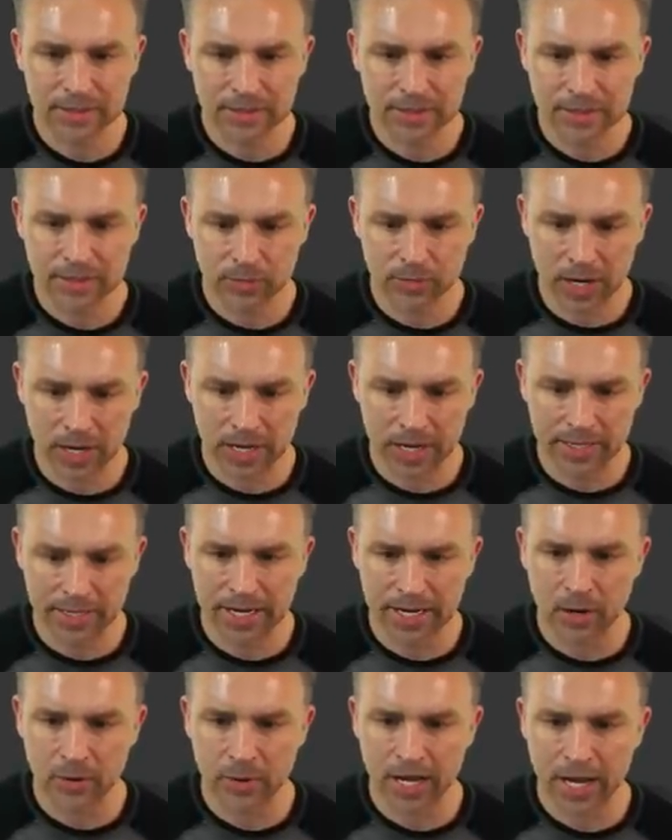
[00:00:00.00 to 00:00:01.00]
right? And
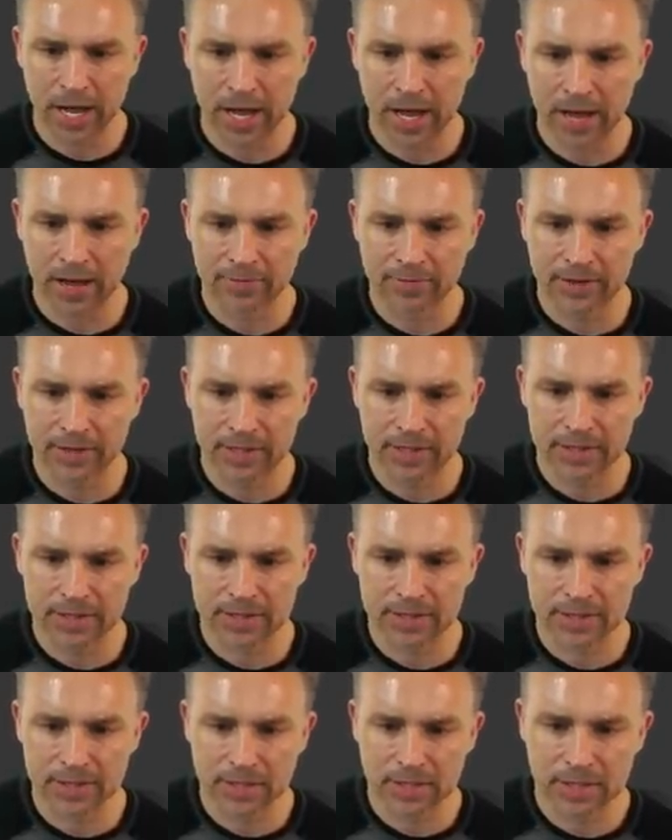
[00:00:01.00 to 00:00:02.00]
now we have
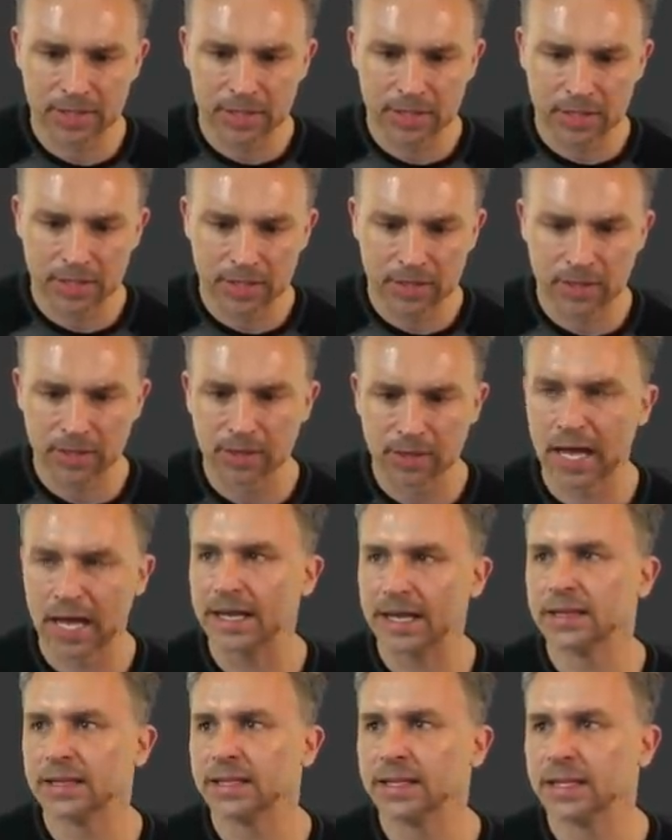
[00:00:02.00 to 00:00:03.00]
these
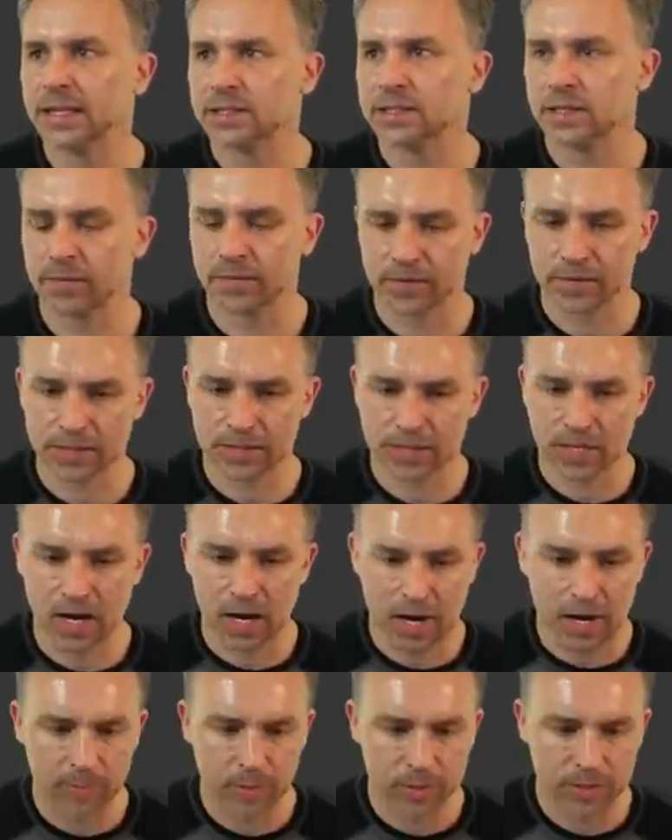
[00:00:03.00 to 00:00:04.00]
light leaks over the
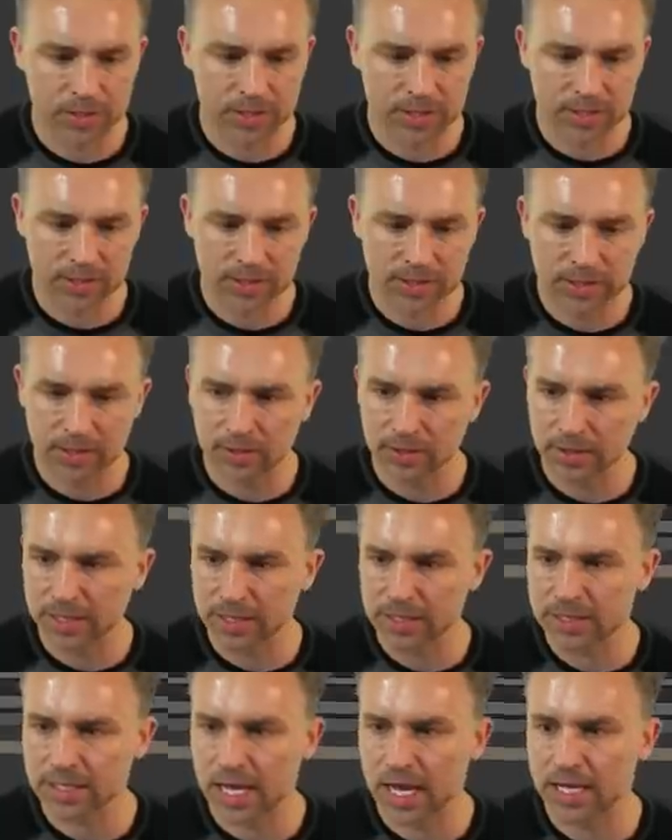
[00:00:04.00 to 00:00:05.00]
top, which is a little
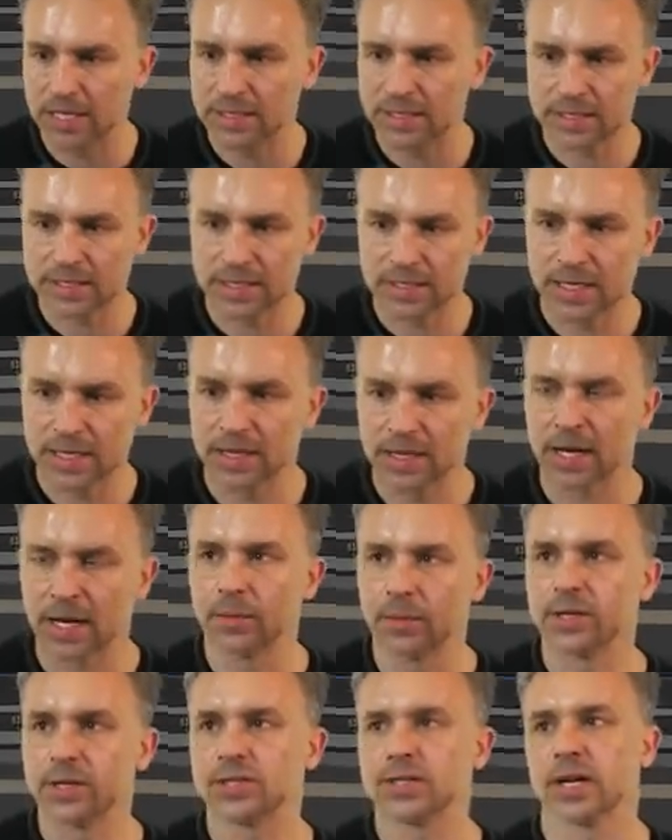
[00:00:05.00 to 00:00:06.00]
intense that I
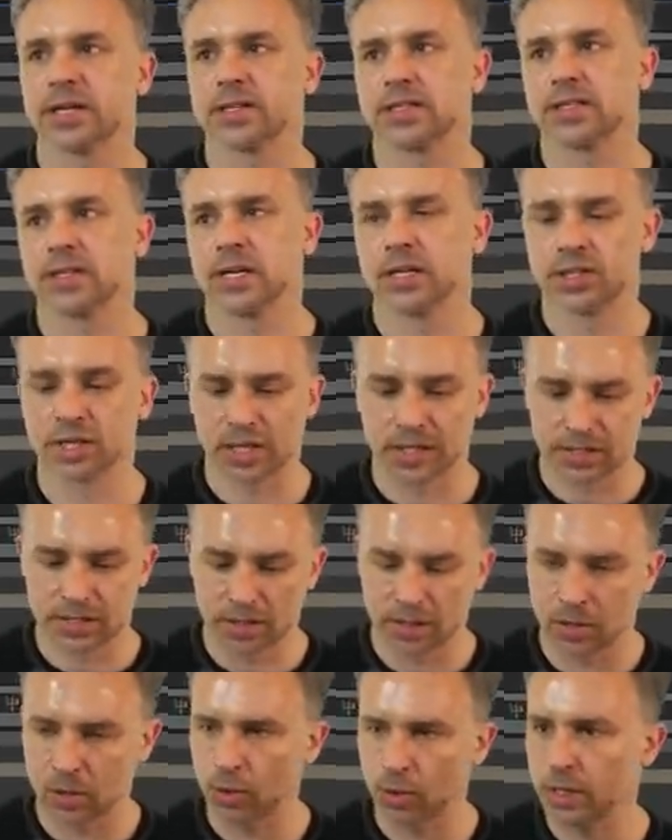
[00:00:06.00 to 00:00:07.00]
would just adjust
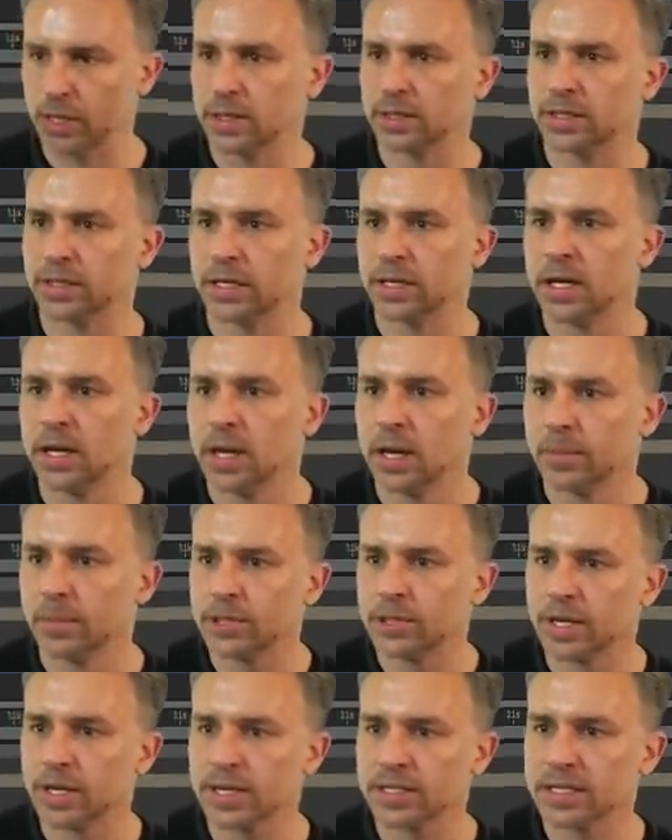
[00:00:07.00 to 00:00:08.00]
accordingly. But
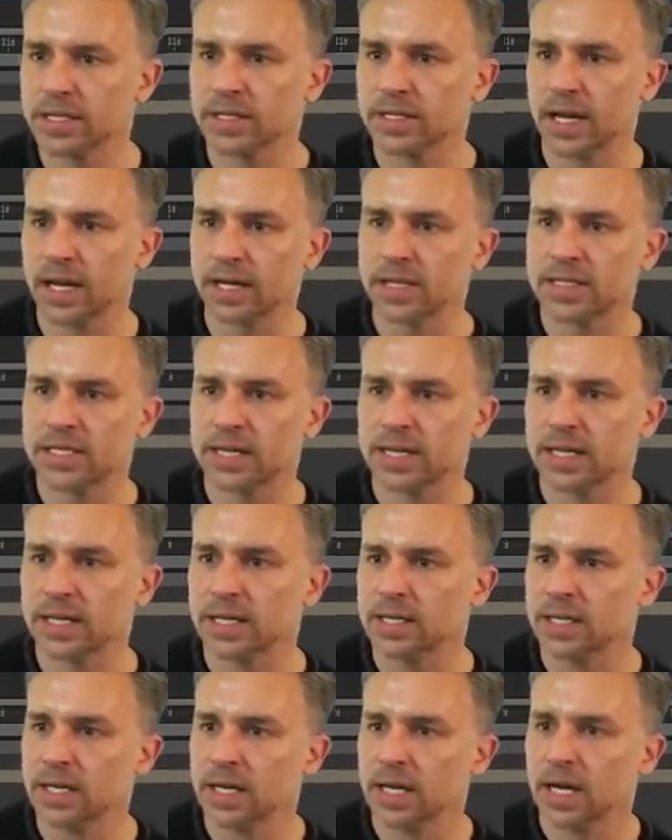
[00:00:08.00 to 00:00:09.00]
you guys get the idea.
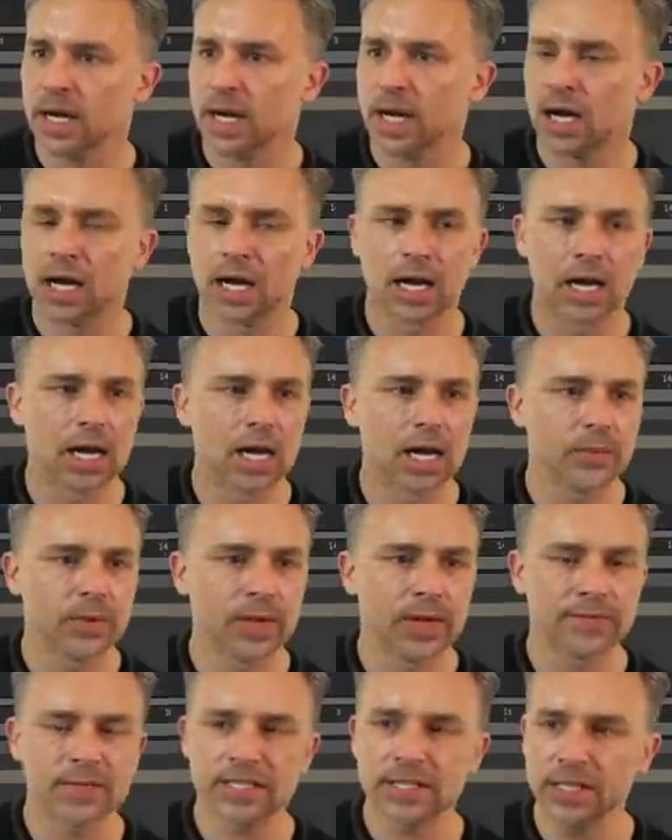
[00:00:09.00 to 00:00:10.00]
Uh, we
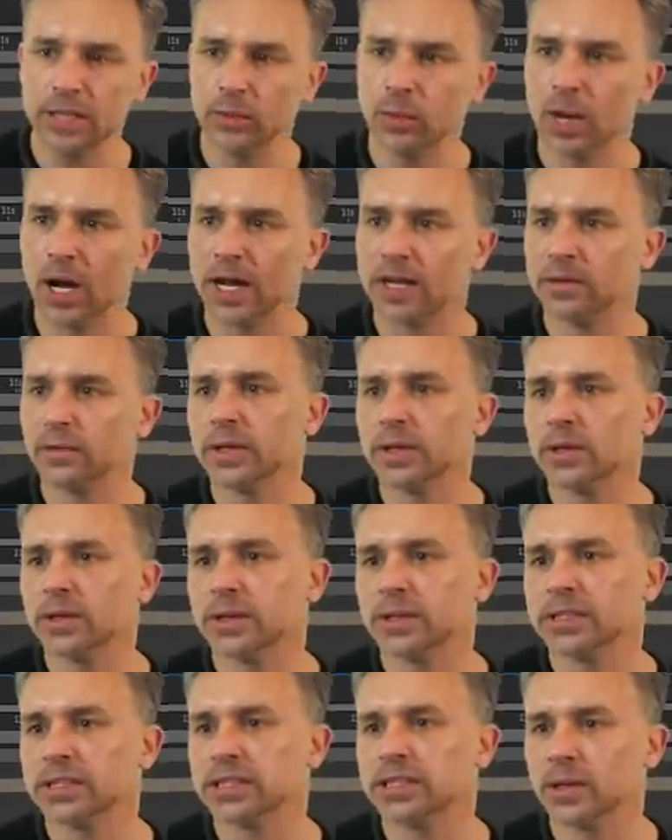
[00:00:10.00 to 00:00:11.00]
have T White, one and
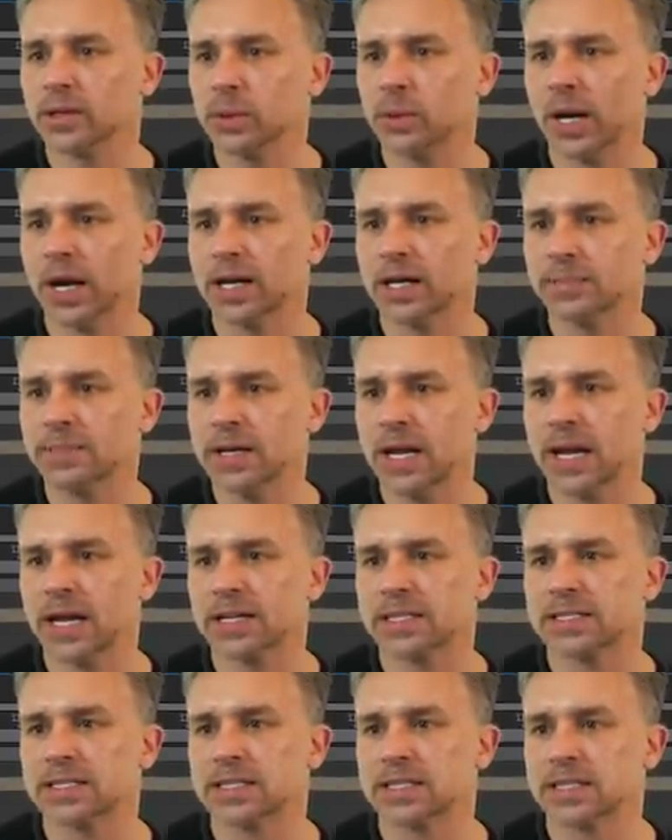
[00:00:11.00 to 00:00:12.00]
only Terry White up
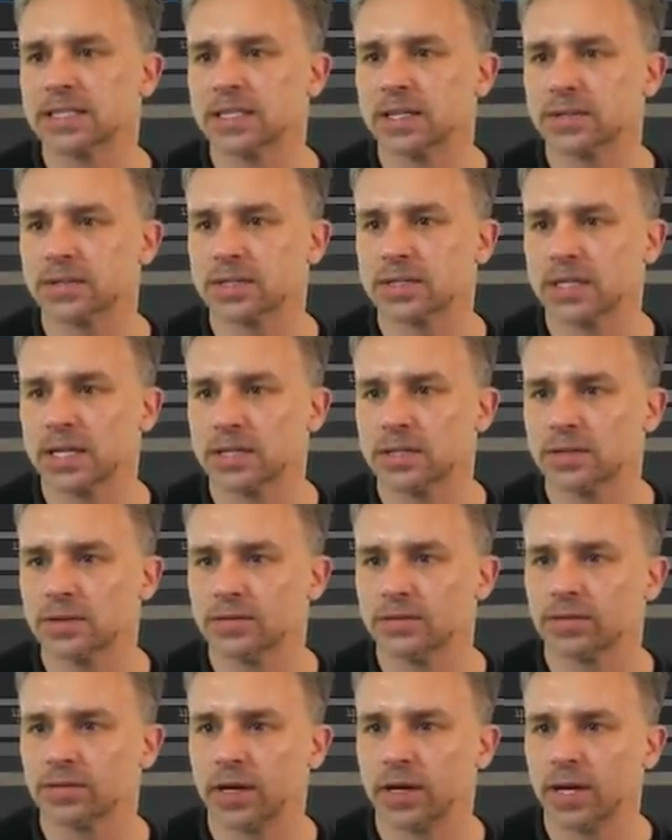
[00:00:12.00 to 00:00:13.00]
next. So stay
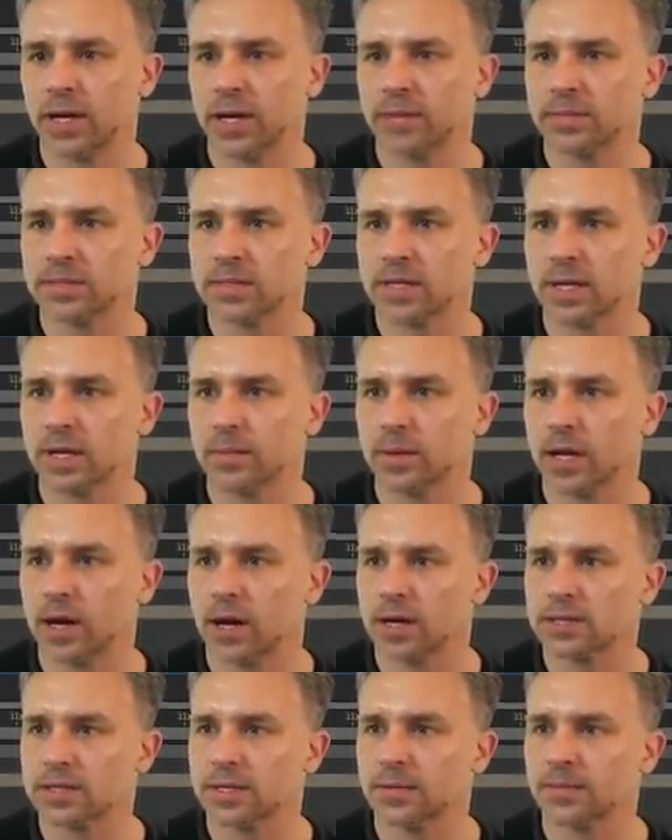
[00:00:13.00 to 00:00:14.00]
tuned for him. It's going to be
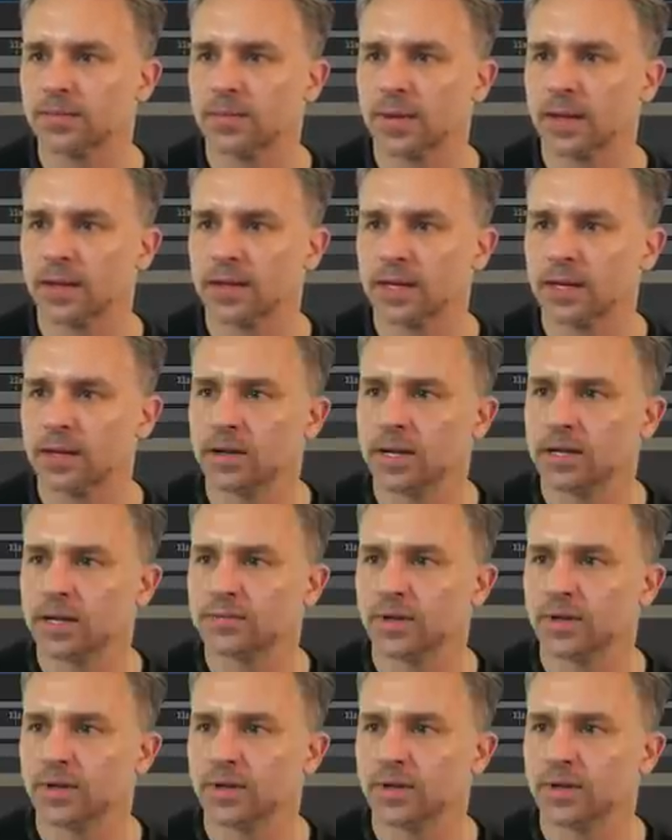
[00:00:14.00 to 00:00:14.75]
awesome. And thank you guys for